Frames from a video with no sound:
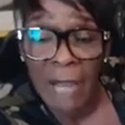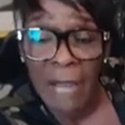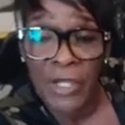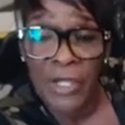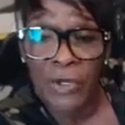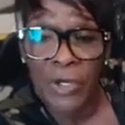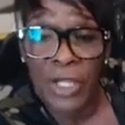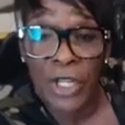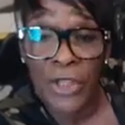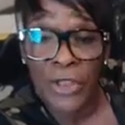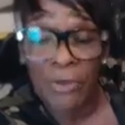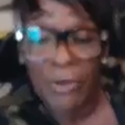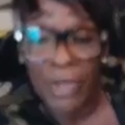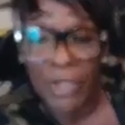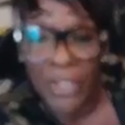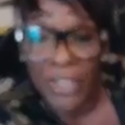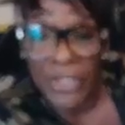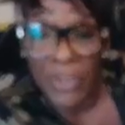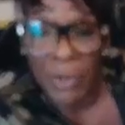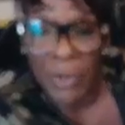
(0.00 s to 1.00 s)
I'm either going to throw
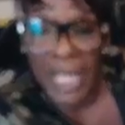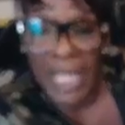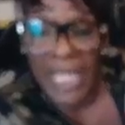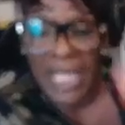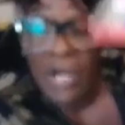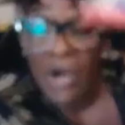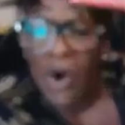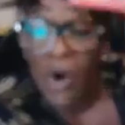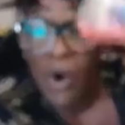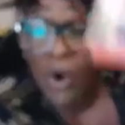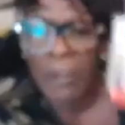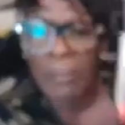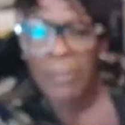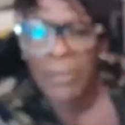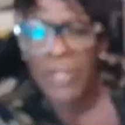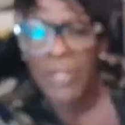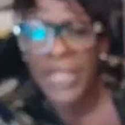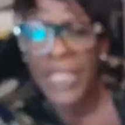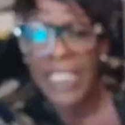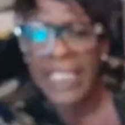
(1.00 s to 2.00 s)
this away or
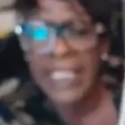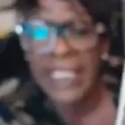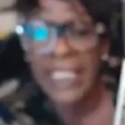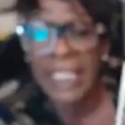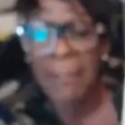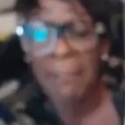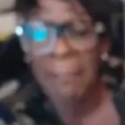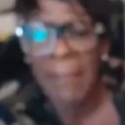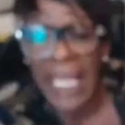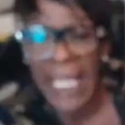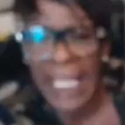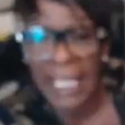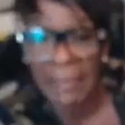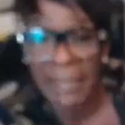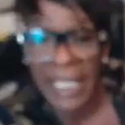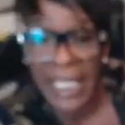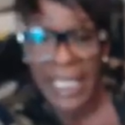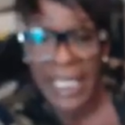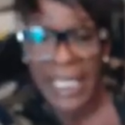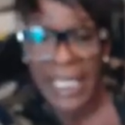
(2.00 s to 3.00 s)
put this in the
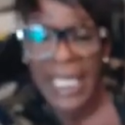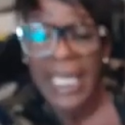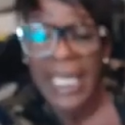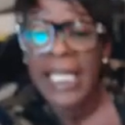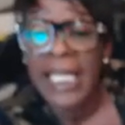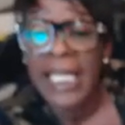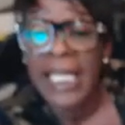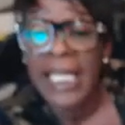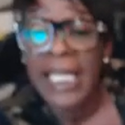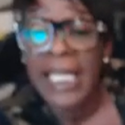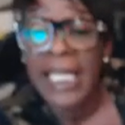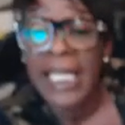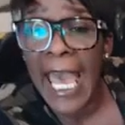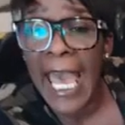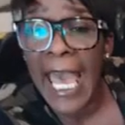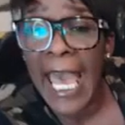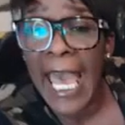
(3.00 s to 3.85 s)
maybe to ask